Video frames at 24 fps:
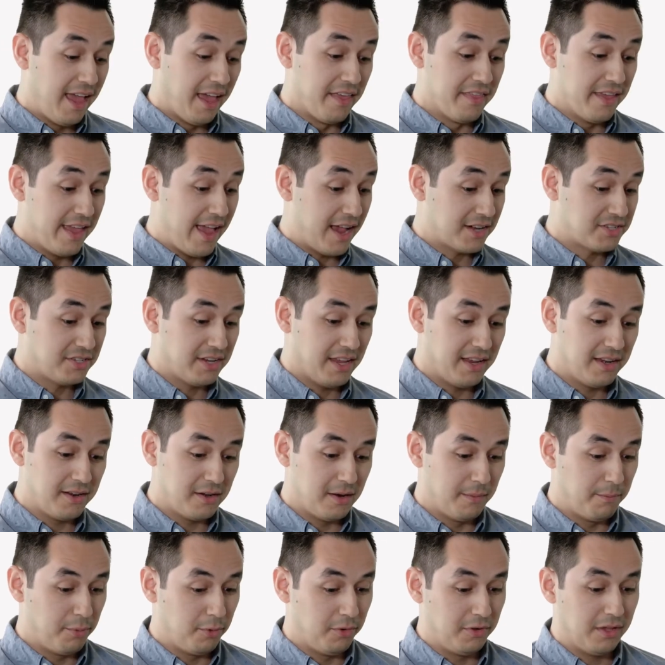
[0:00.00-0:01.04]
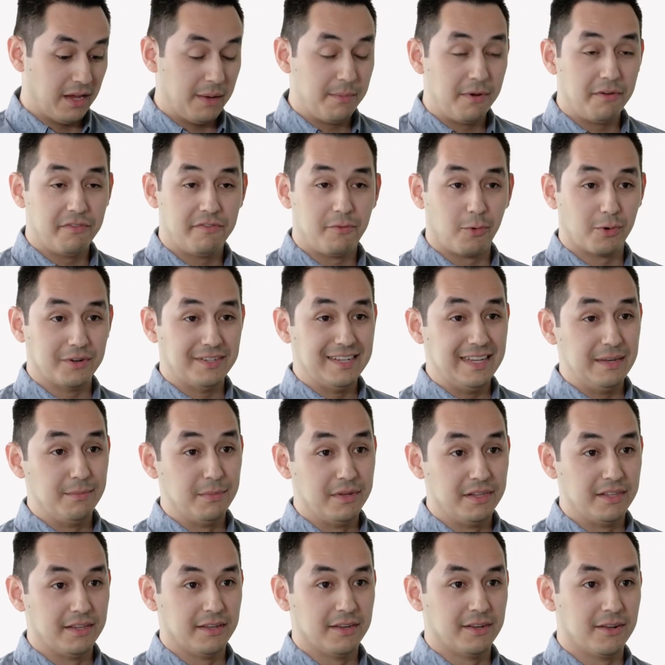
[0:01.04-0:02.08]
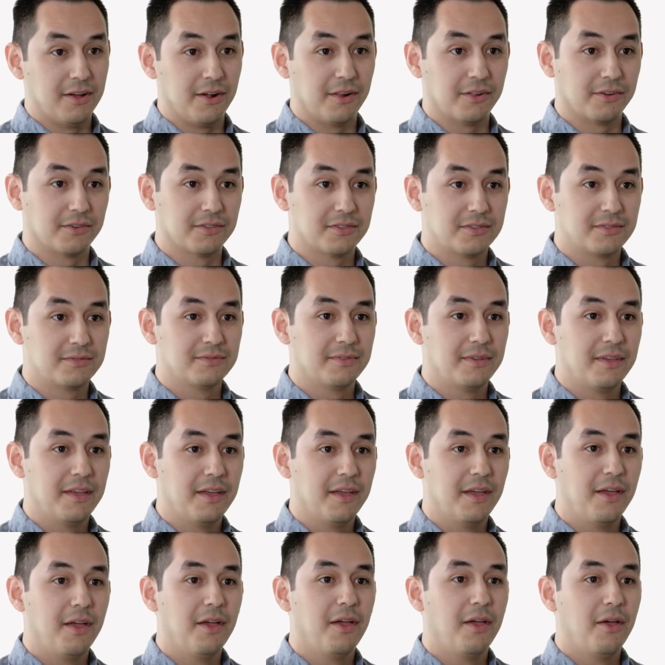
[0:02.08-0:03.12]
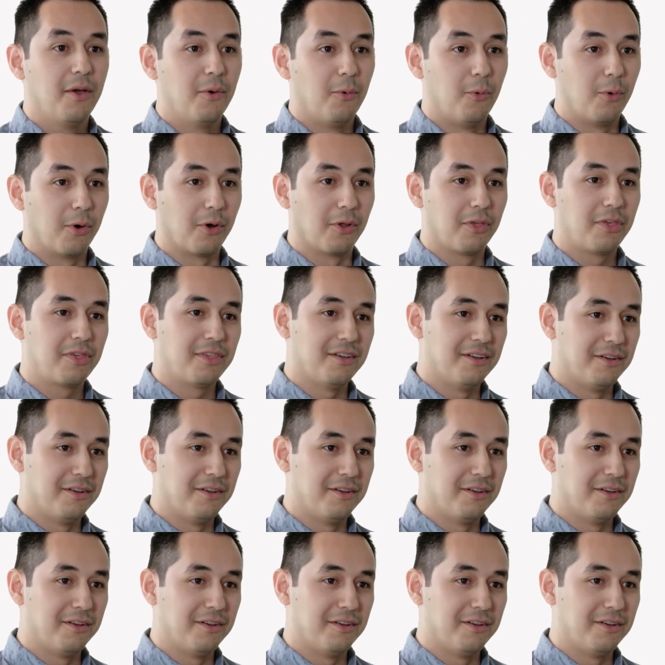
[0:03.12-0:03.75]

And they actually ended up pulling about $14 million worth